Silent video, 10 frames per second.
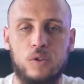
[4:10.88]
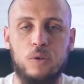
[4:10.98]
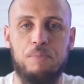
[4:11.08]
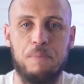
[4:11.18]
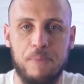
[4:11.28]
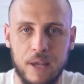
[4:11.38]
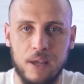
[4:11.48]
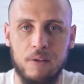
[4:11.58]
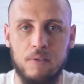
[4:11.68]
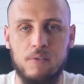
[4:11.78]
to
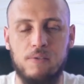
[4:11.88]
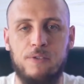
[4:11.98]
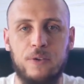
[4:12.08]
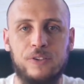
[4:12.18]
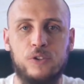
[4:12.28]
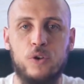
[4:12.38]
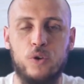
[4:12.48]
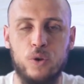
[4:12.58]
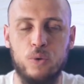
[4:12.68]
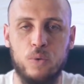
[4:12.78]
prepare for this
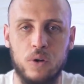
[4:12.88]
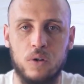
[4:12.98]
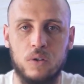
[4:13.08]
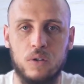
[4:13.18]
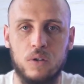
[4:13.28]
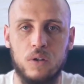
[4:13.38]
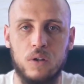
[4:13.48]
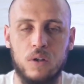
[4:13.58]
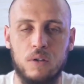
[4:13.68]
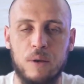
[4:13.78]
new world
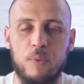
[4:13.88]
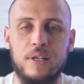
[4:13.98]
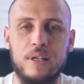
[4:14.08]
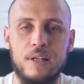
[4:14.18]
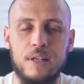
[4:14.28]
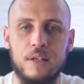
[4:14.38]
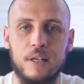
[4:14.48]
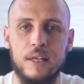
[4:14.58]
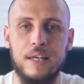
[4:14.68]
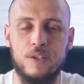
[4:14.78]
that we're leading
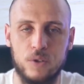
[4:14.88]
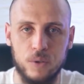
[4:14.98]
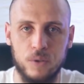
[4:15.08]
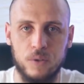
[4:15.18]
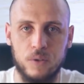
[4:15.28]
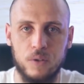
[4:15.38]
into.